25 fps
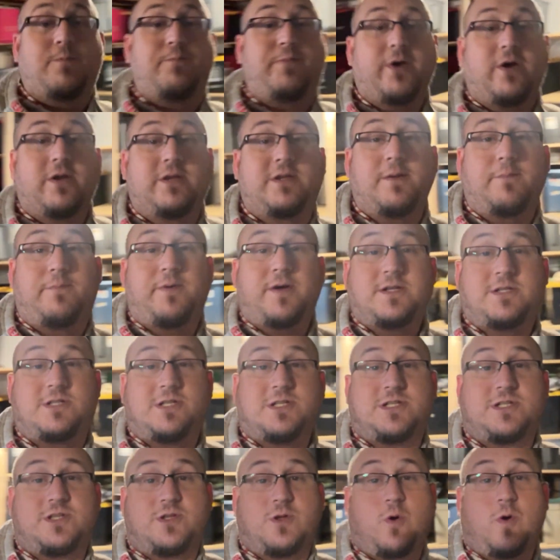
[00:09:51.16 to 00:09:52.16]
built a bunch
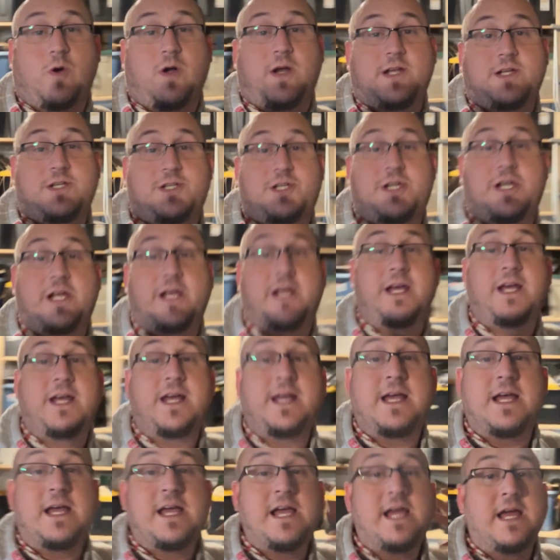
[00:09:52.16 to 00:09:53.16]
of storage
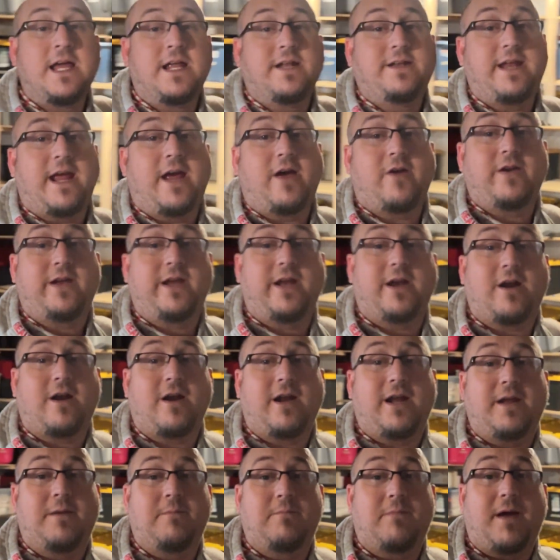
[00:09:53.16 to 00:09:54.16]
down here
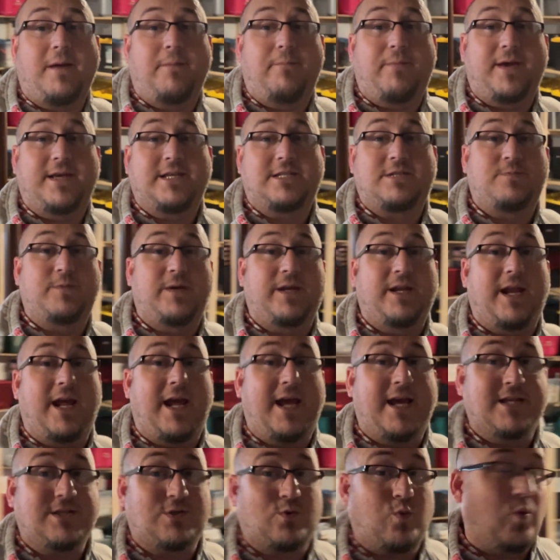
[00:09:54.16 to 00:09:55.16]
in my basement
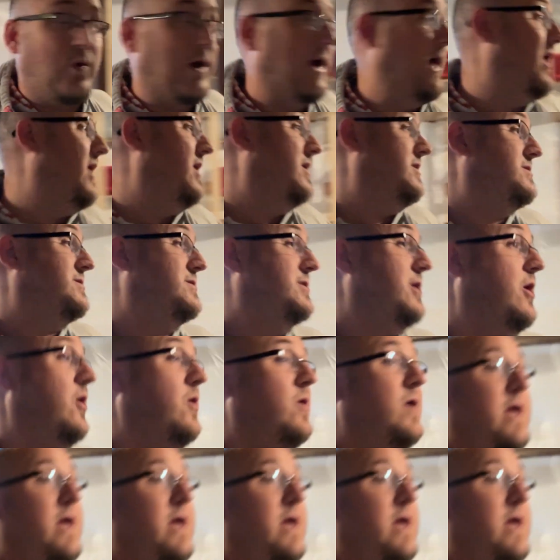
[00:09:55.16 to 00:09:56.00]
as well. So